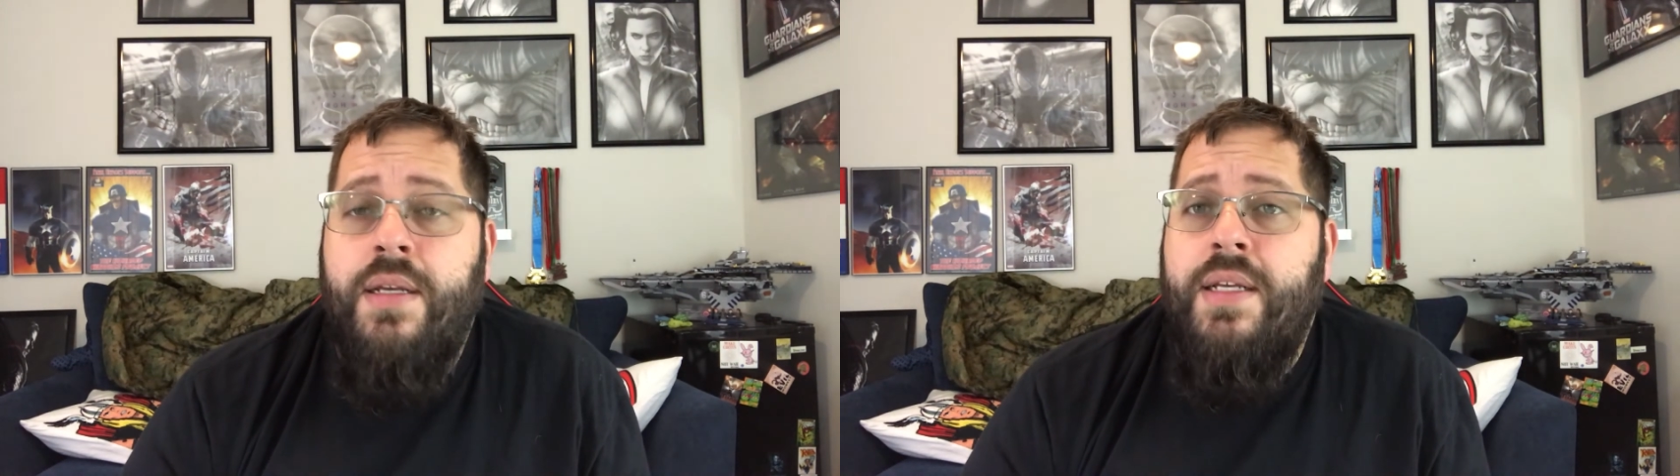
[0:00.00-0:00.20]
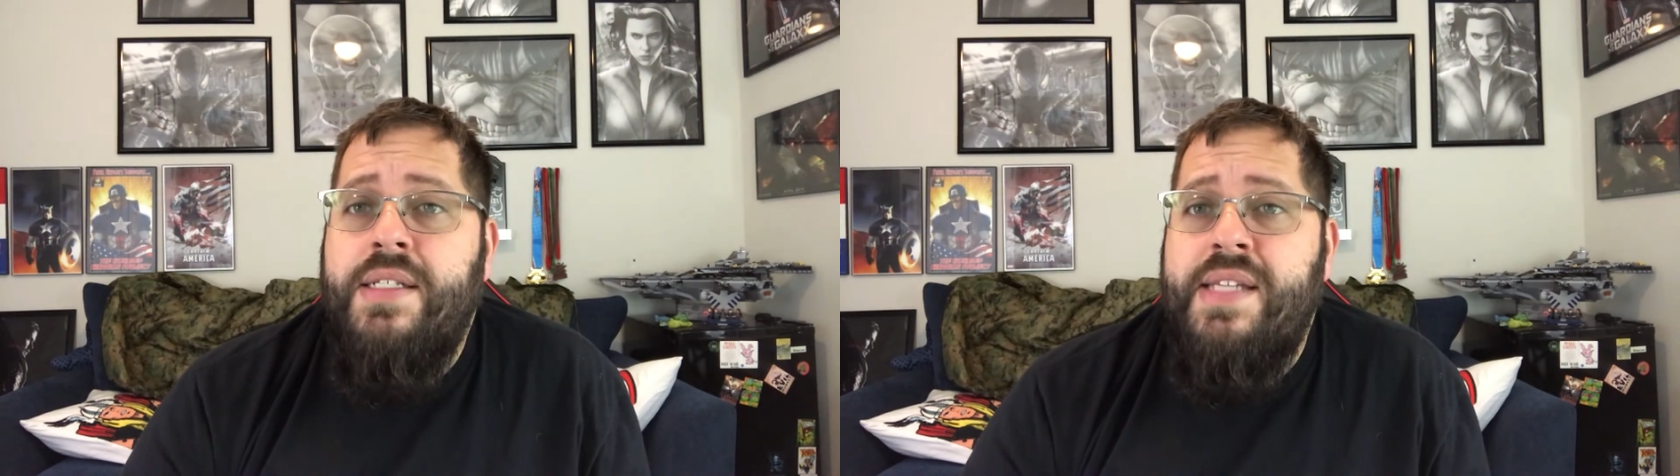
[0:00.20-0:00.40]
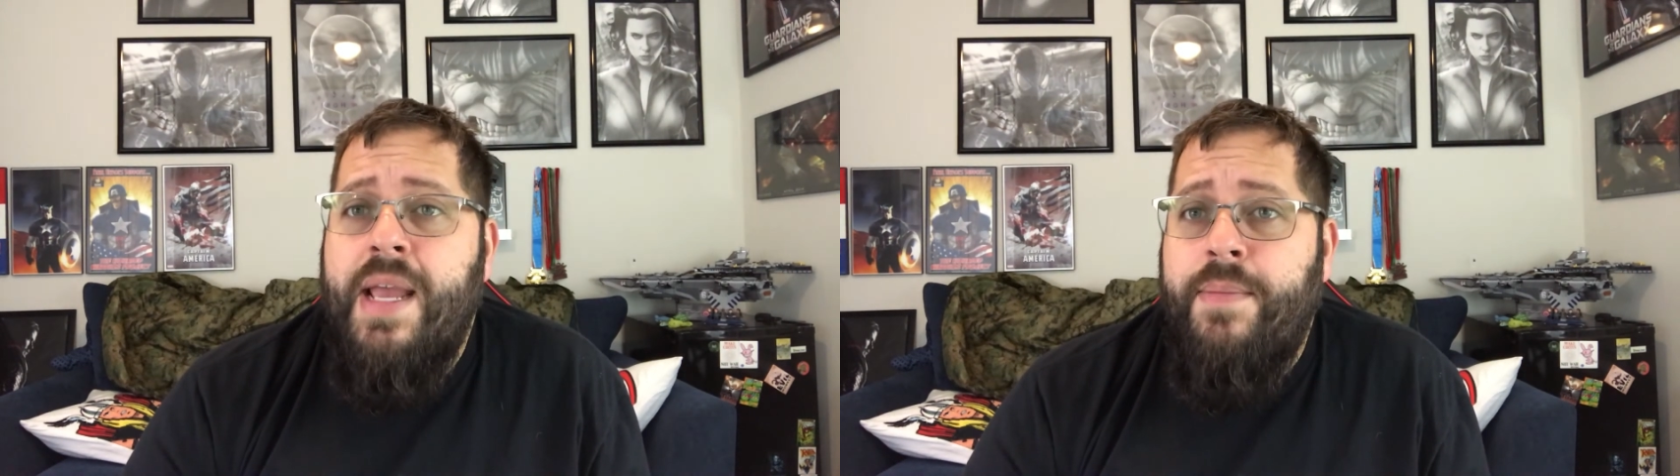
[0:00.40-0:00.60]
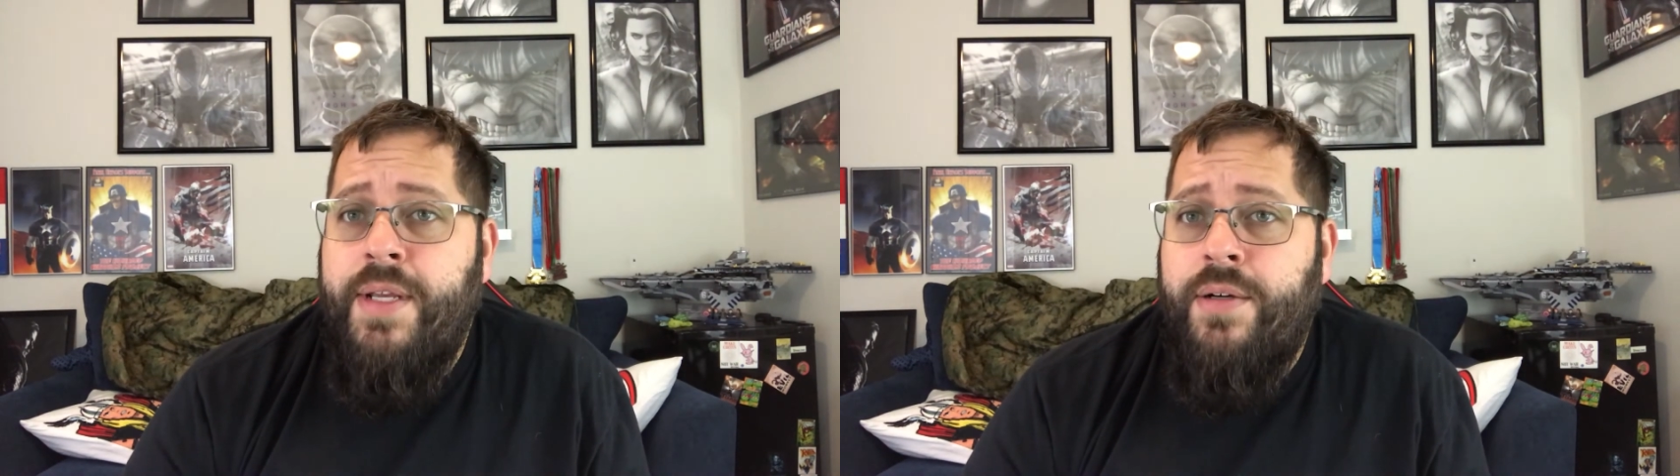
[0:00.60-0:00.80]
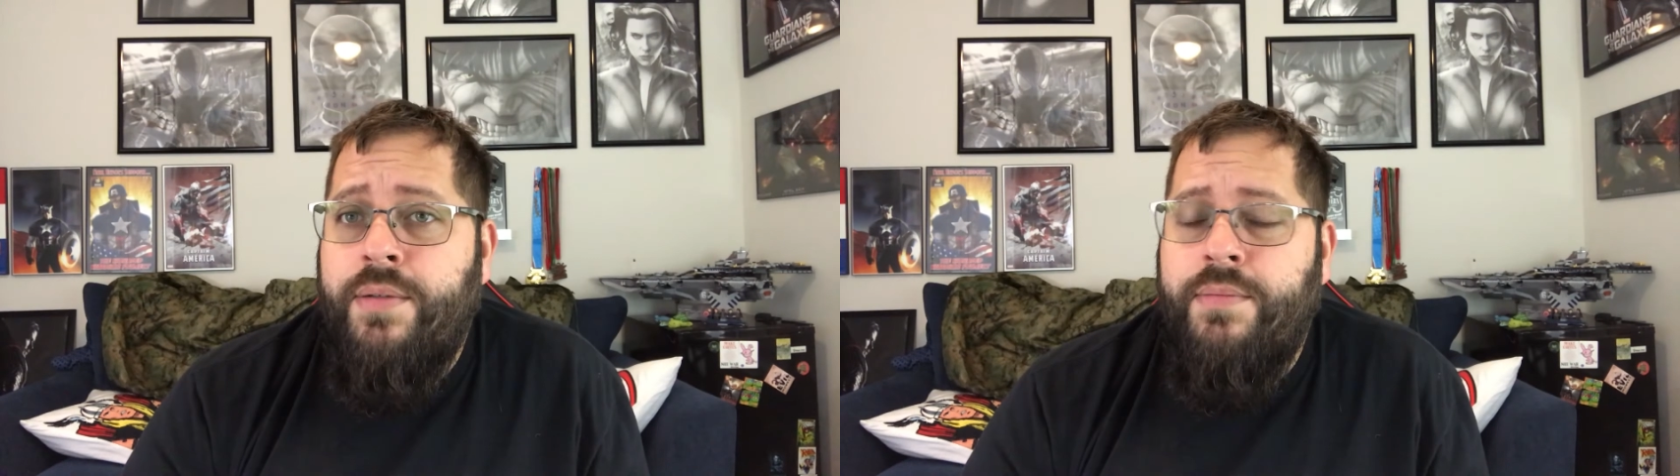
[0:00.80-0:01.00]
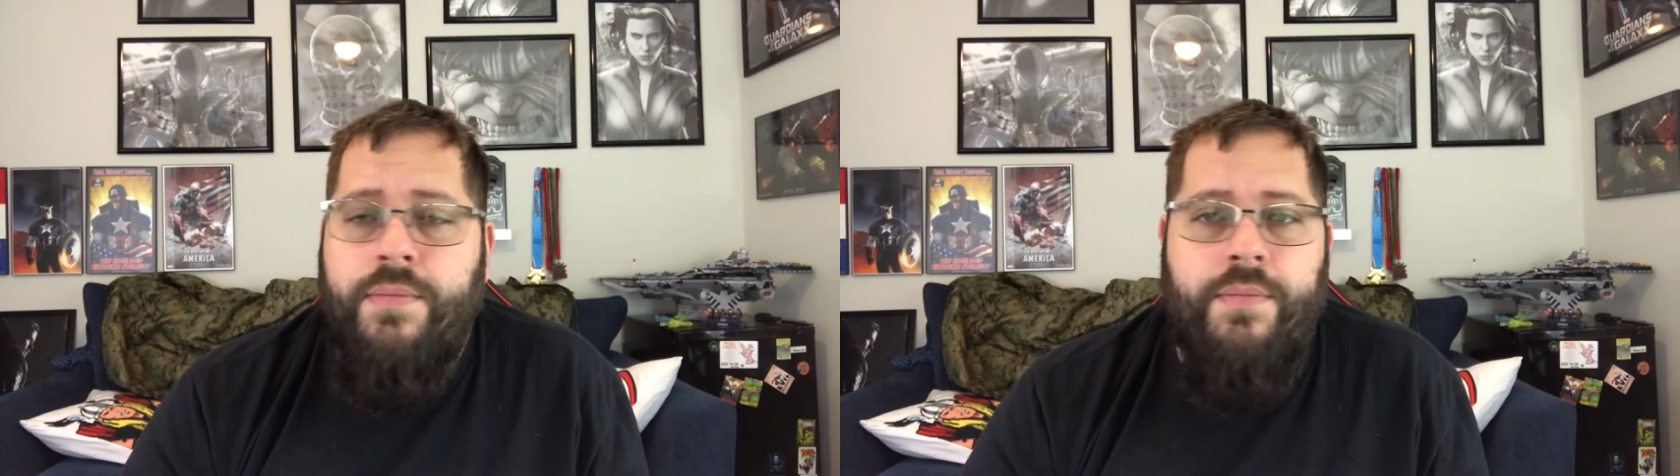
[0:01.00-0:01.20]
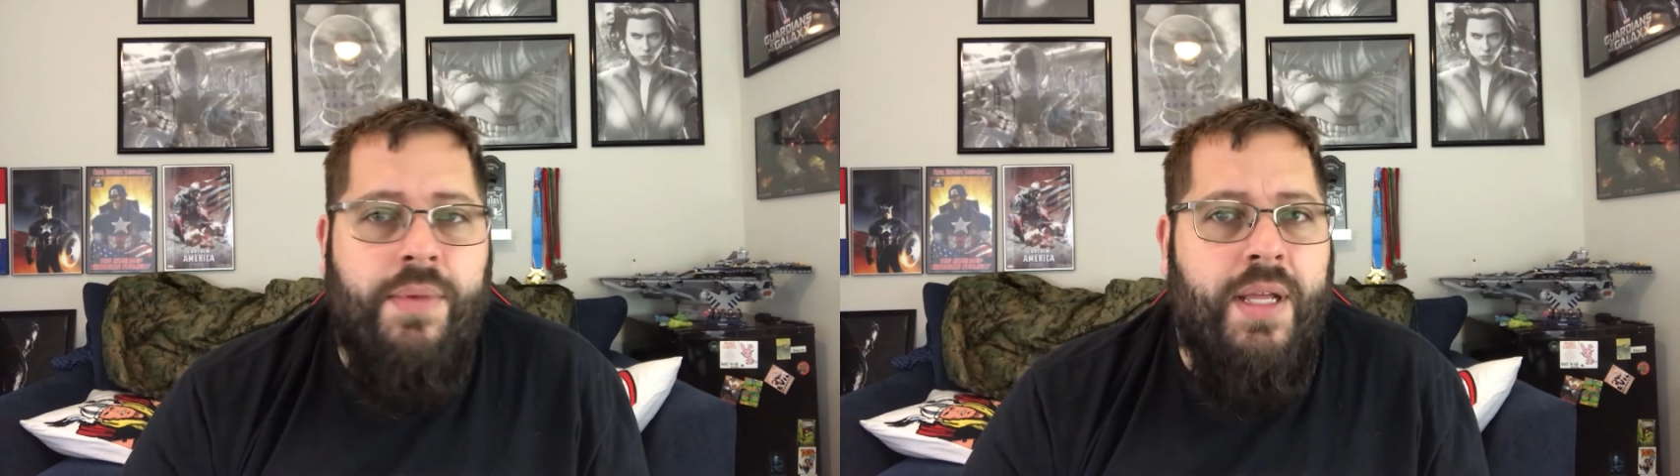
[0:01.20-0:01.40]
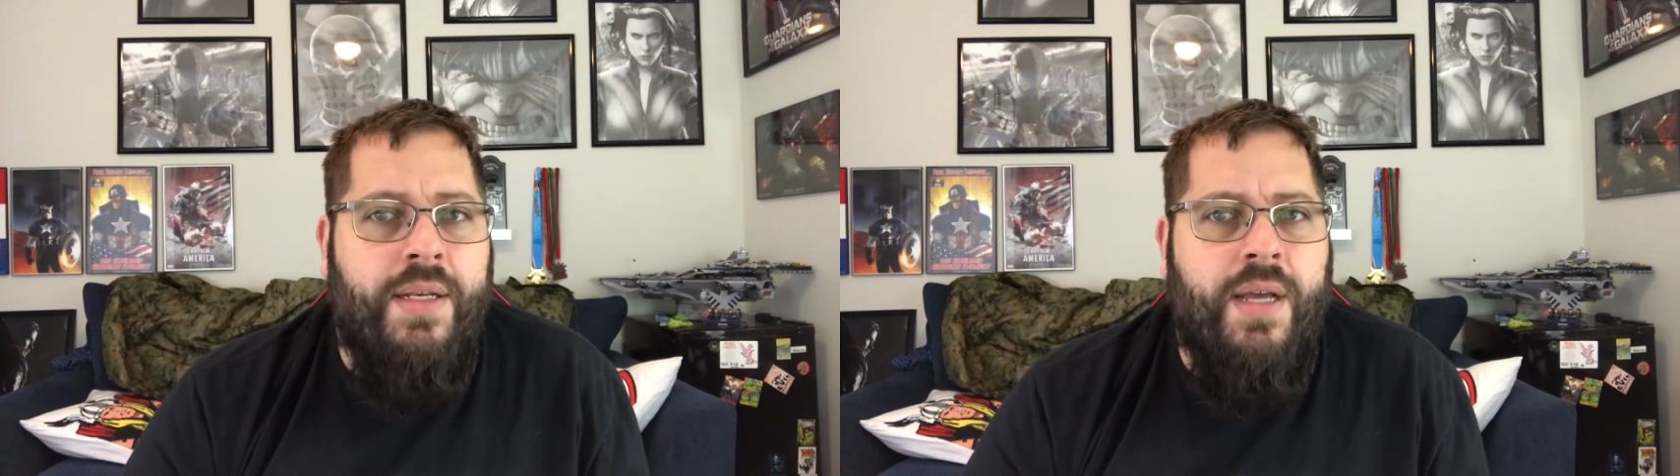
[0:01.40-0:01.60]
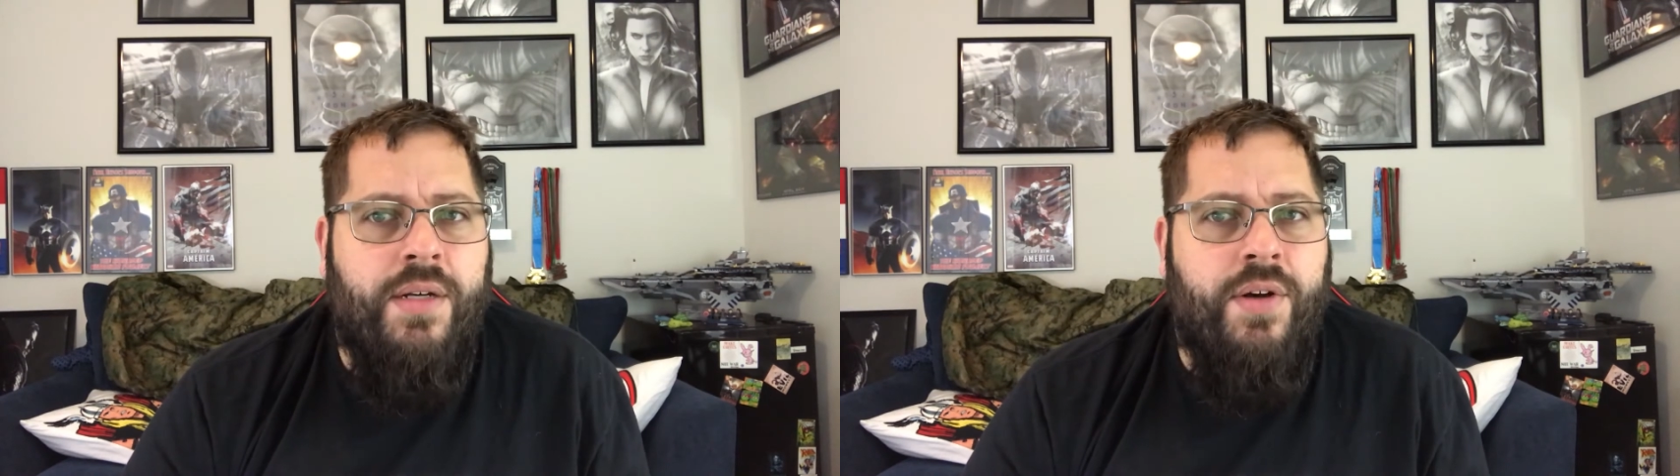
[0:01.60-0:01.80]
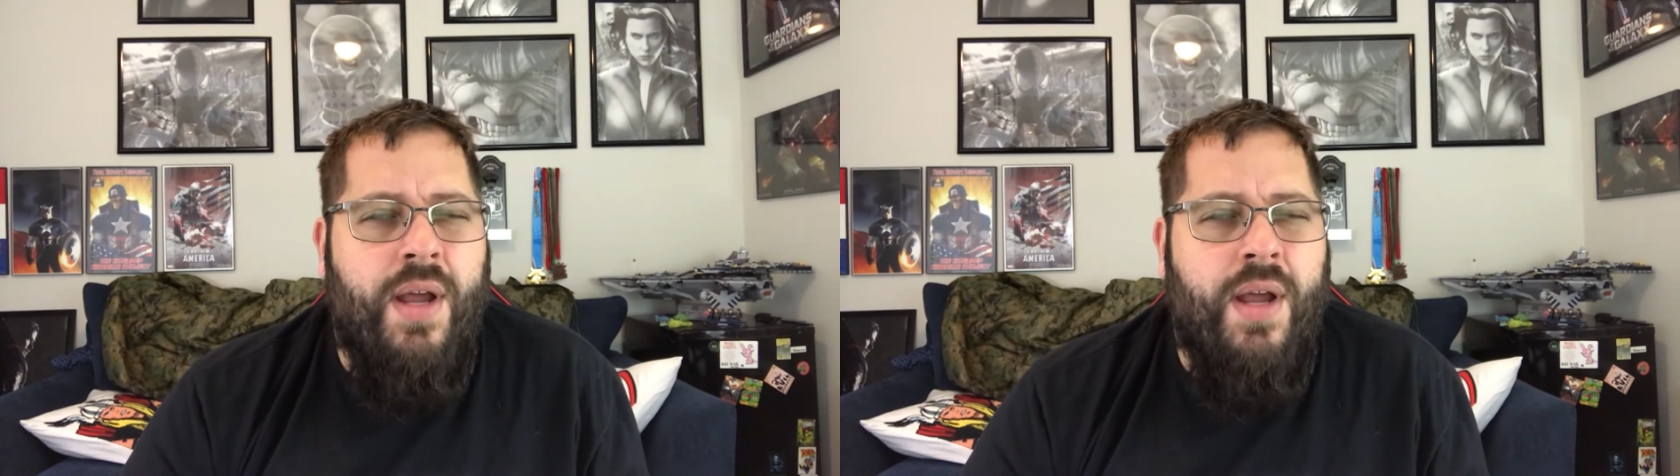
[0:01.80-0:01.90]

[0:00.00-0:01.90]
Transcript: Sam Neill played Dr.